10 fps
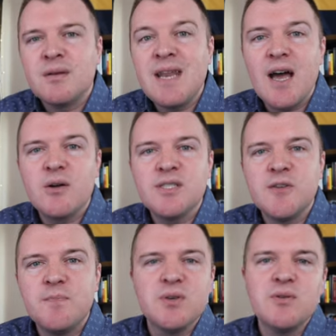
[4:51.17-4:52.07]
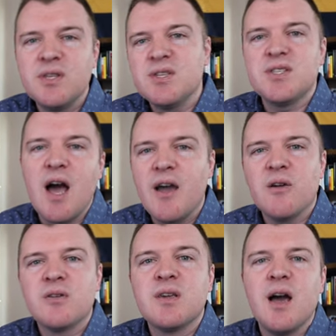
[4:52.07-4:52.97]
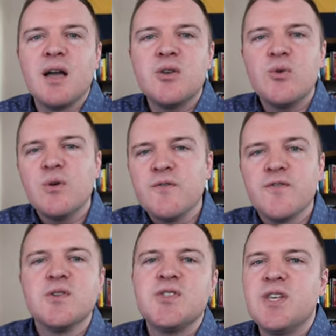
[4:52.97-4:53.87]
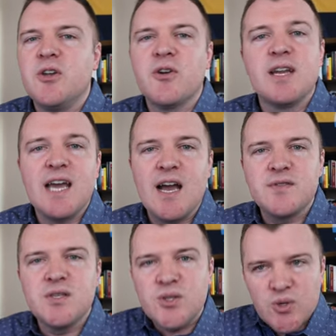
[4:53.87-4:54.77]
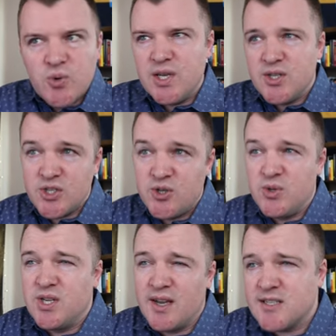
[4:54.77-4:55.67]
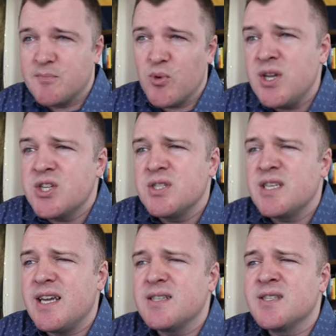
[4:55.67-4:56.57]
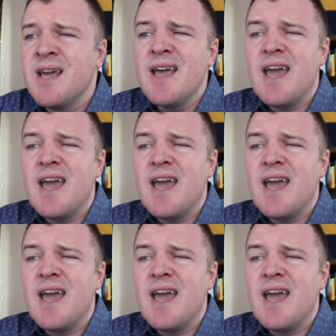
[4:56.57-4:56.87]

Now to build this iron condor, first thing you're gonna have to do is choose an expiration date.